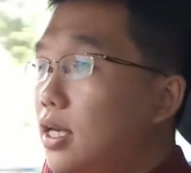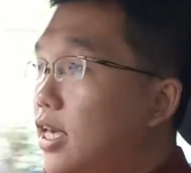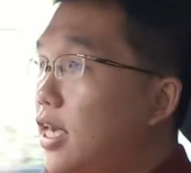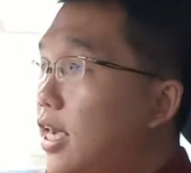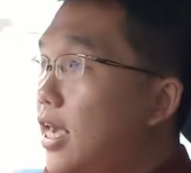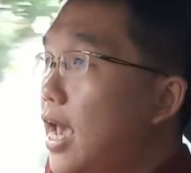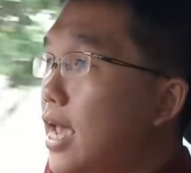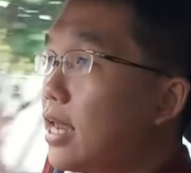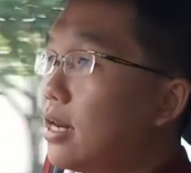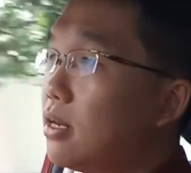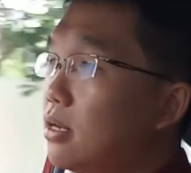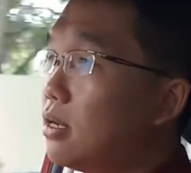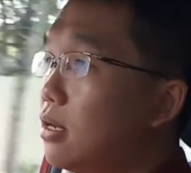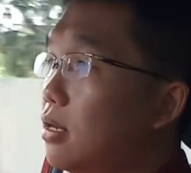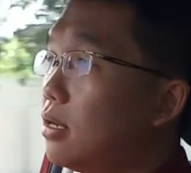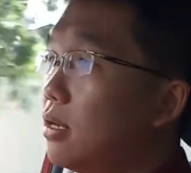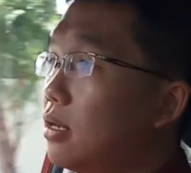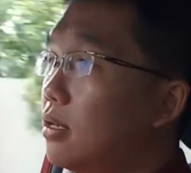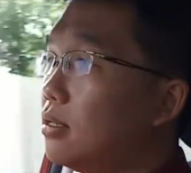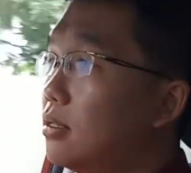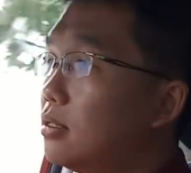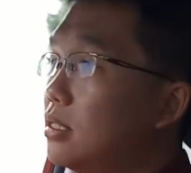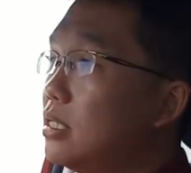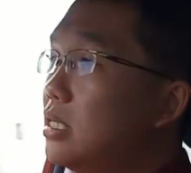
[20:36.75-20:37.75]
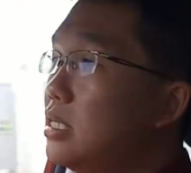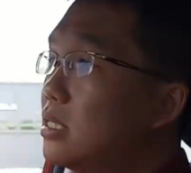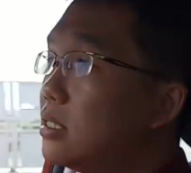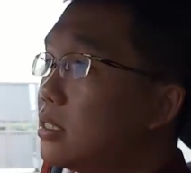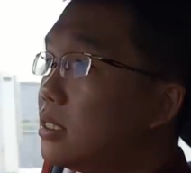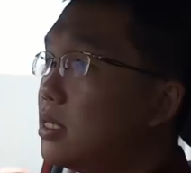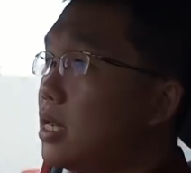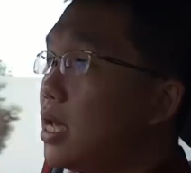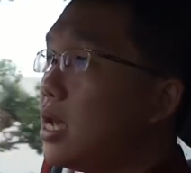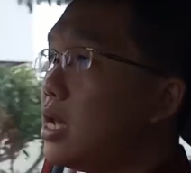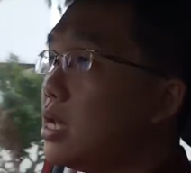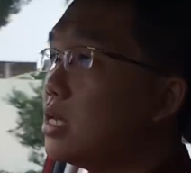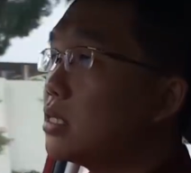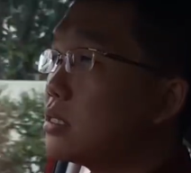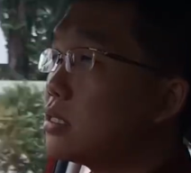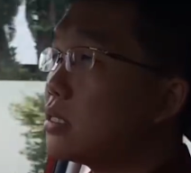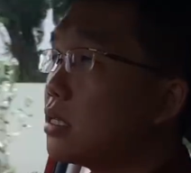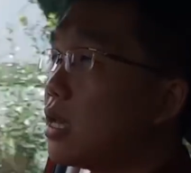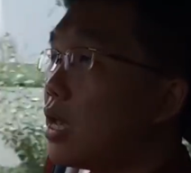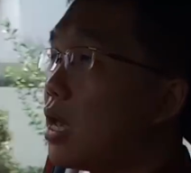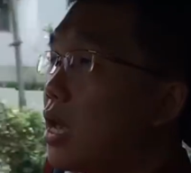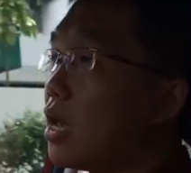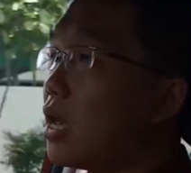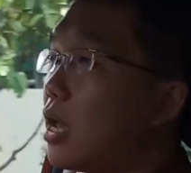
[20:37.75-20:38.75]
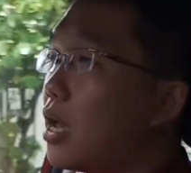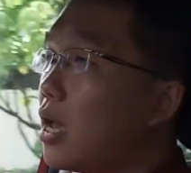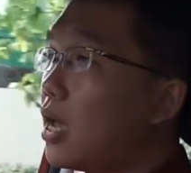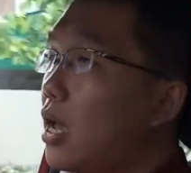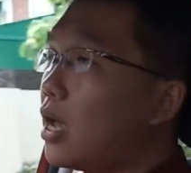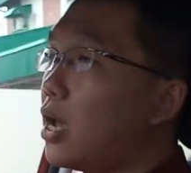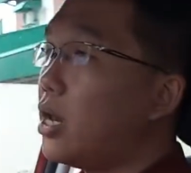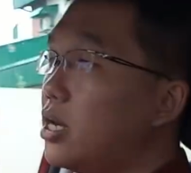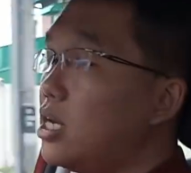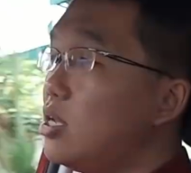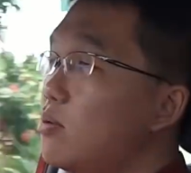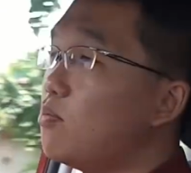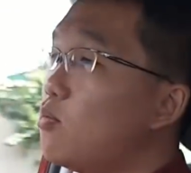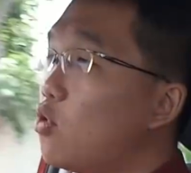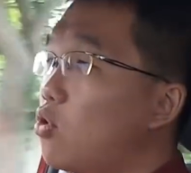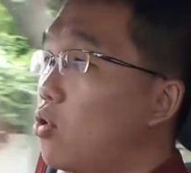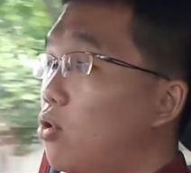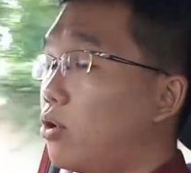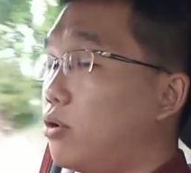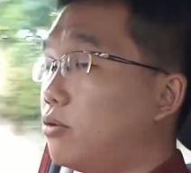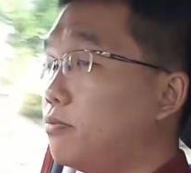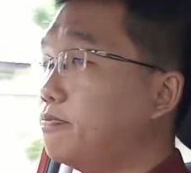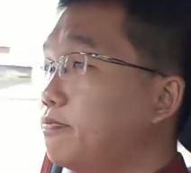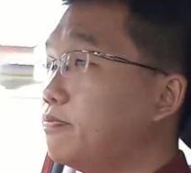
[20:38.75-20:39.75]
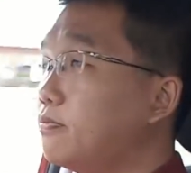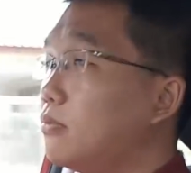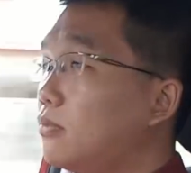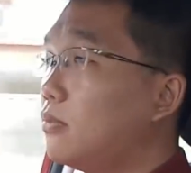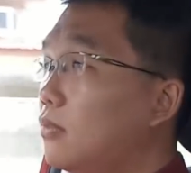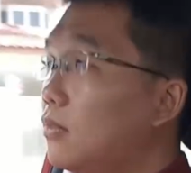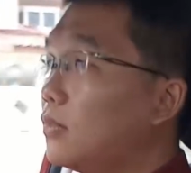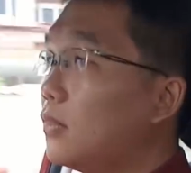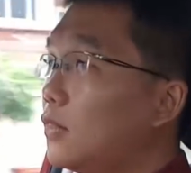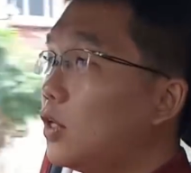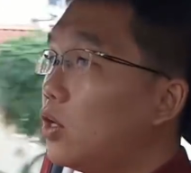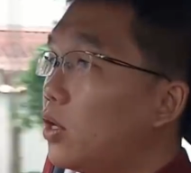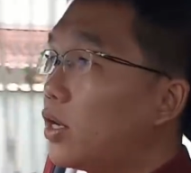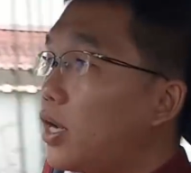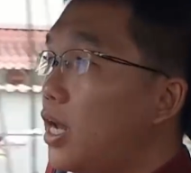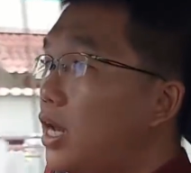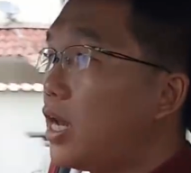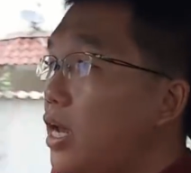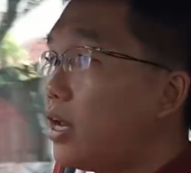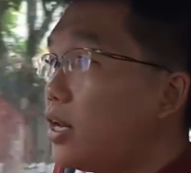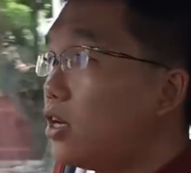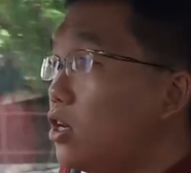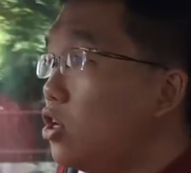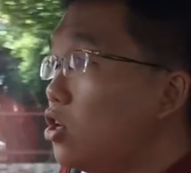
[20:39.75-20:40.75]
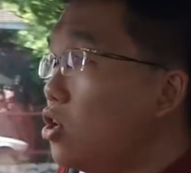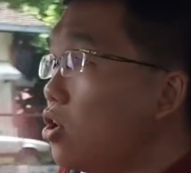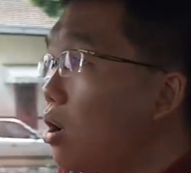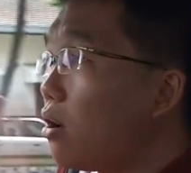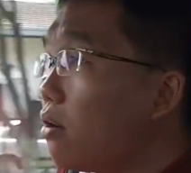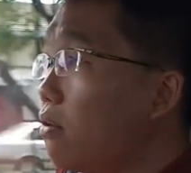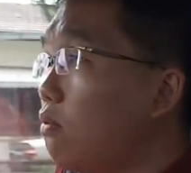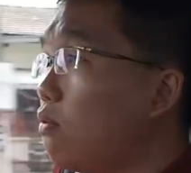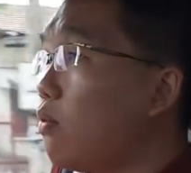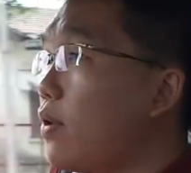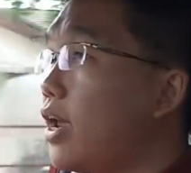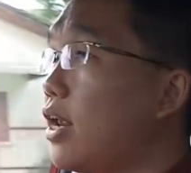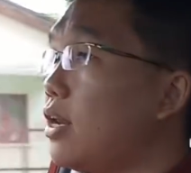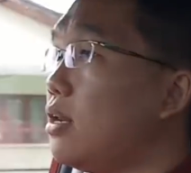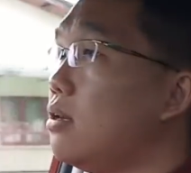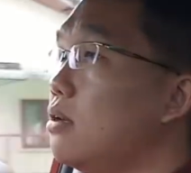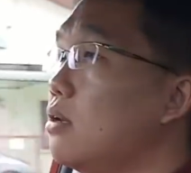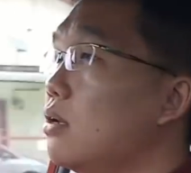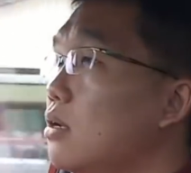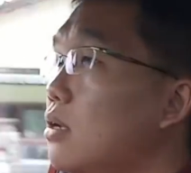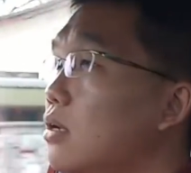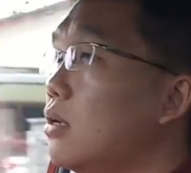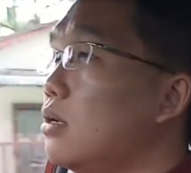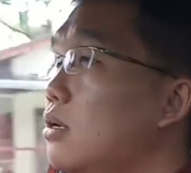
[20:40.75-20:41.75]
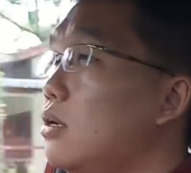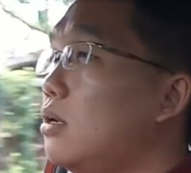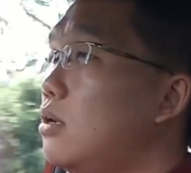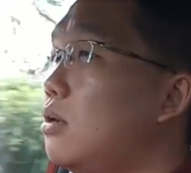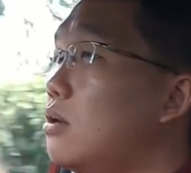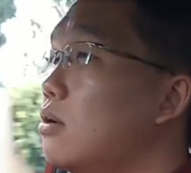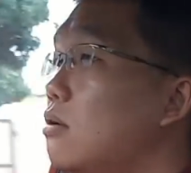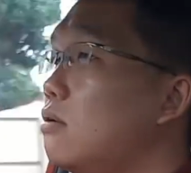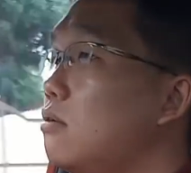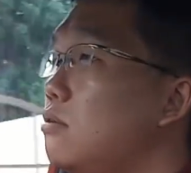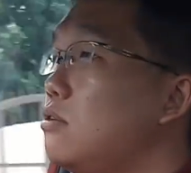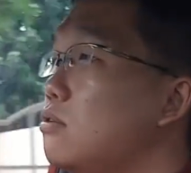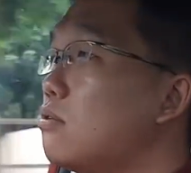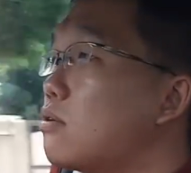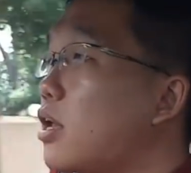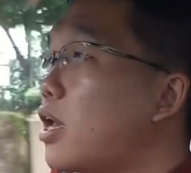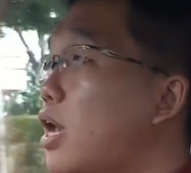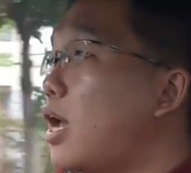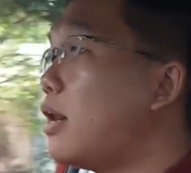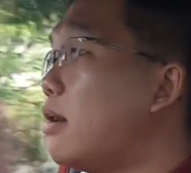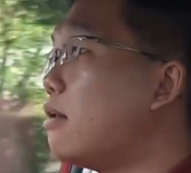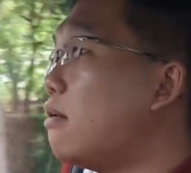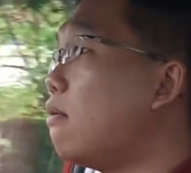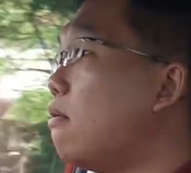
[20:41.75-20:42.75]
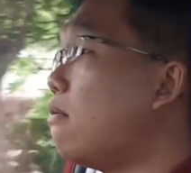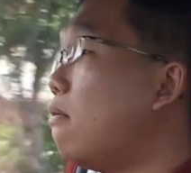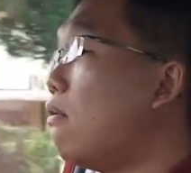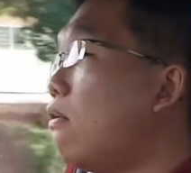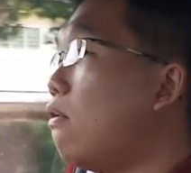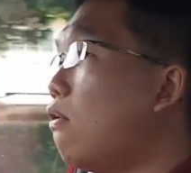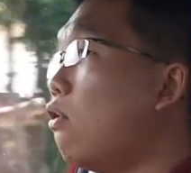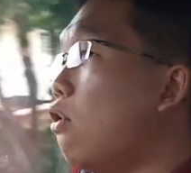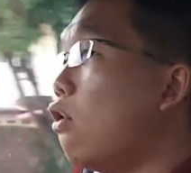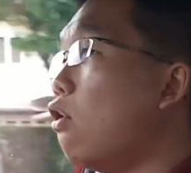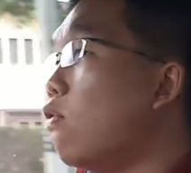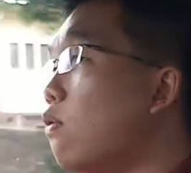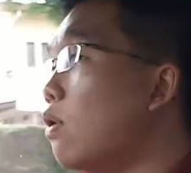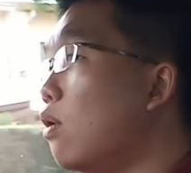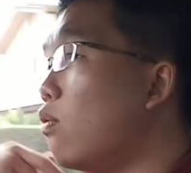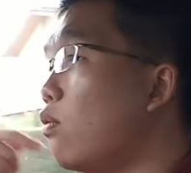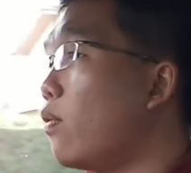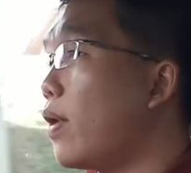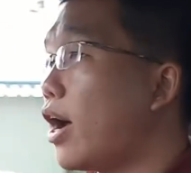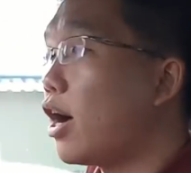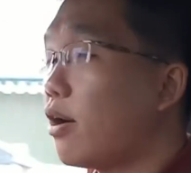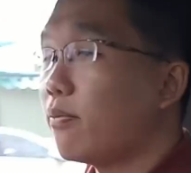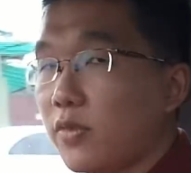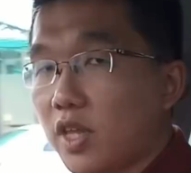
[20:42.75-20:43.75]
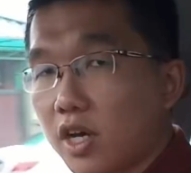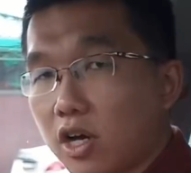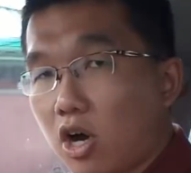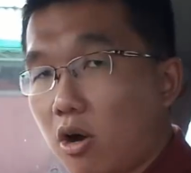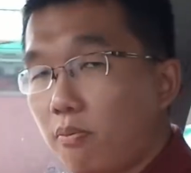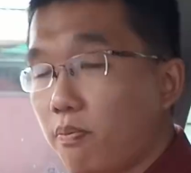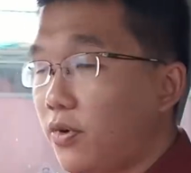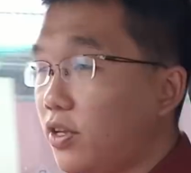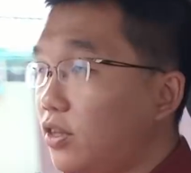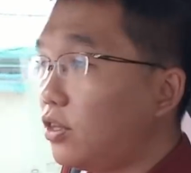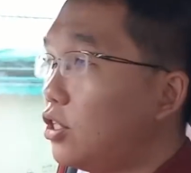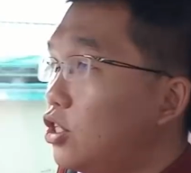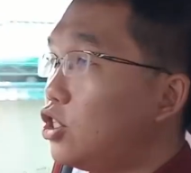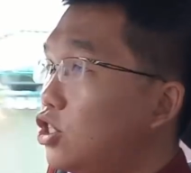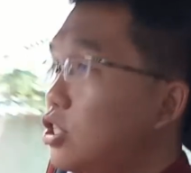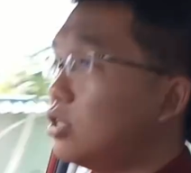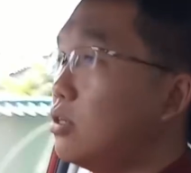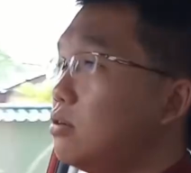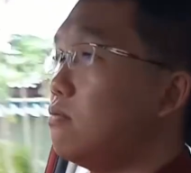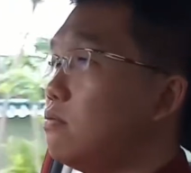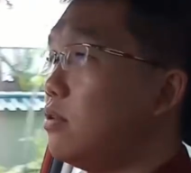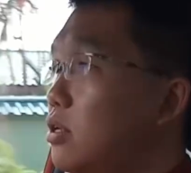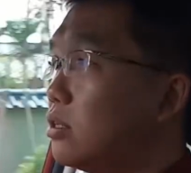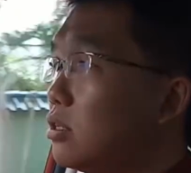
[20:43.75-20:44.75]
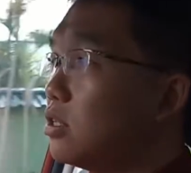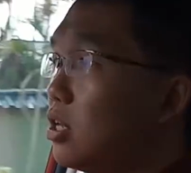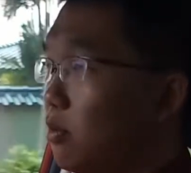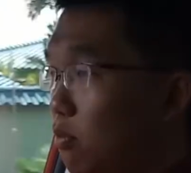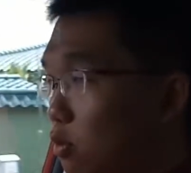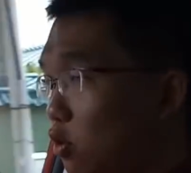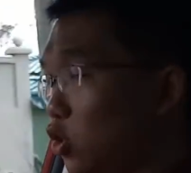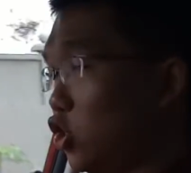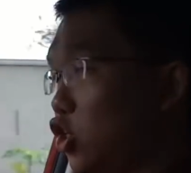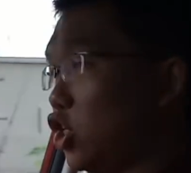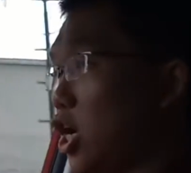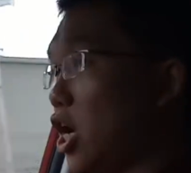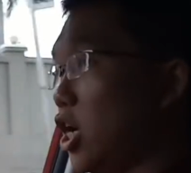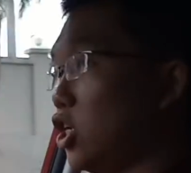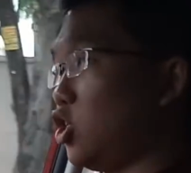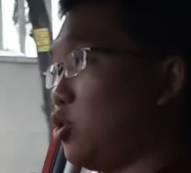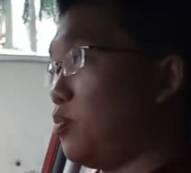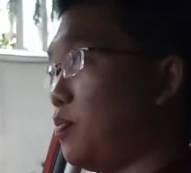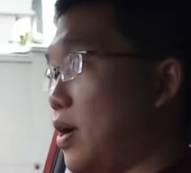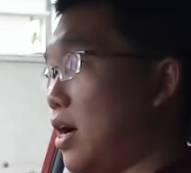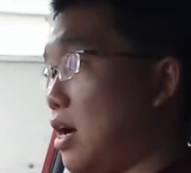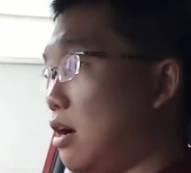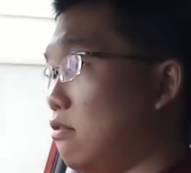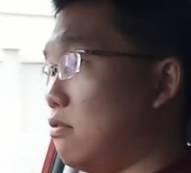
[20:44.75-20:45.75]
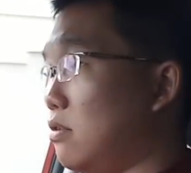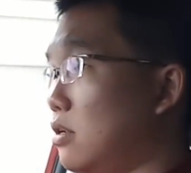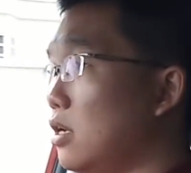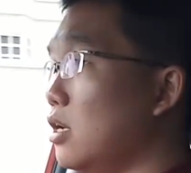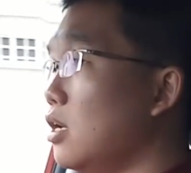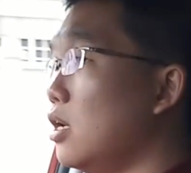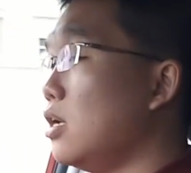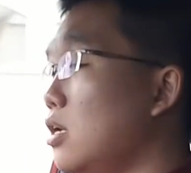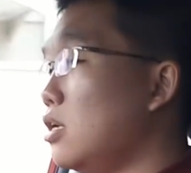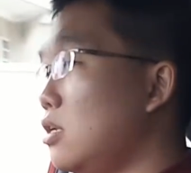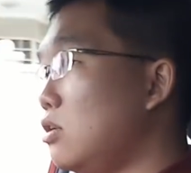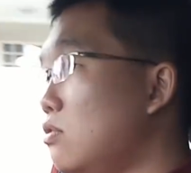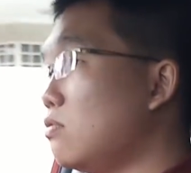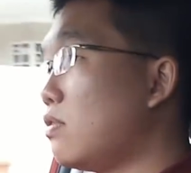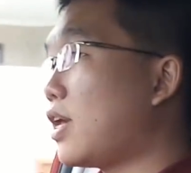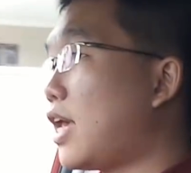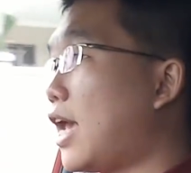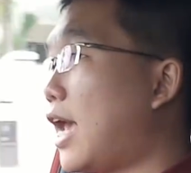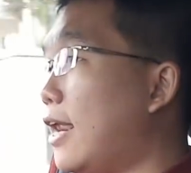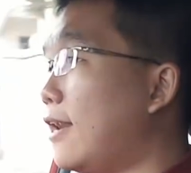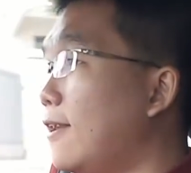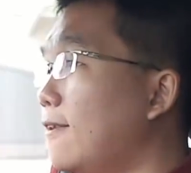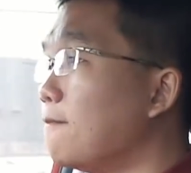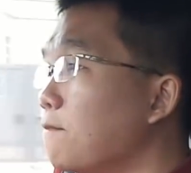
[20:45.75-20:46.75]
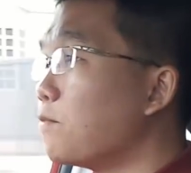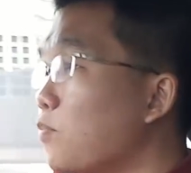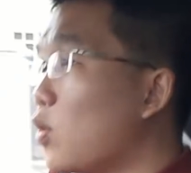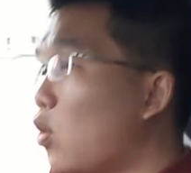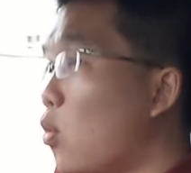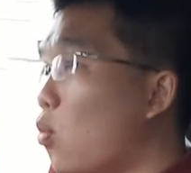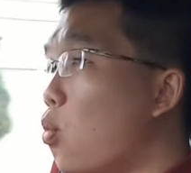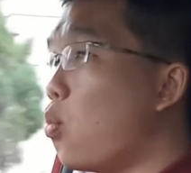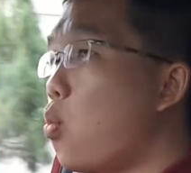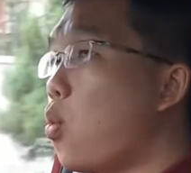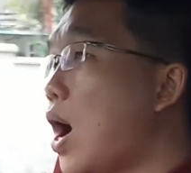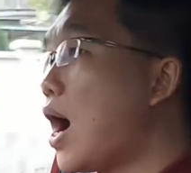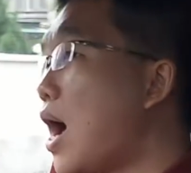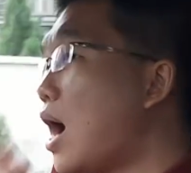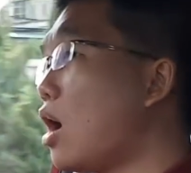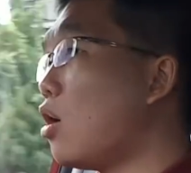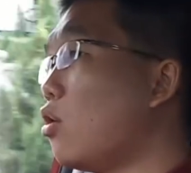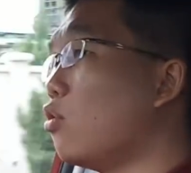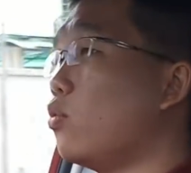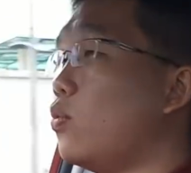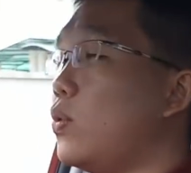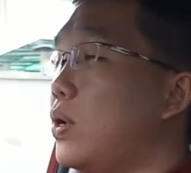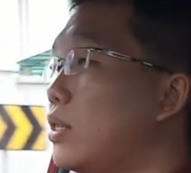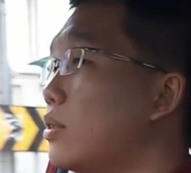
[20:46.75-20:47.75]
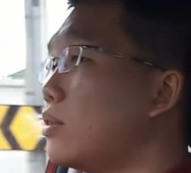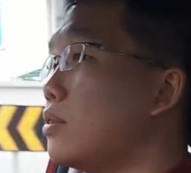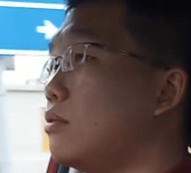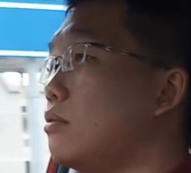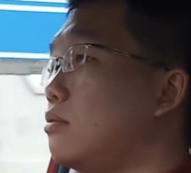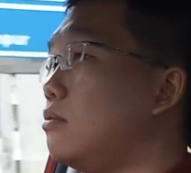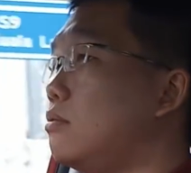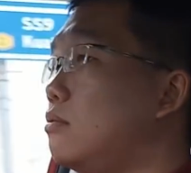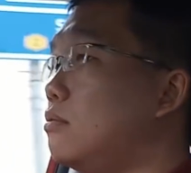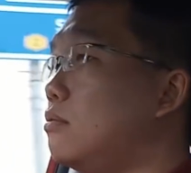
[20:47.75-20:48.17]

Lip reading: get these days anymore. Okay, not when you can overwhelm the competition with turbocharged power. You can wow with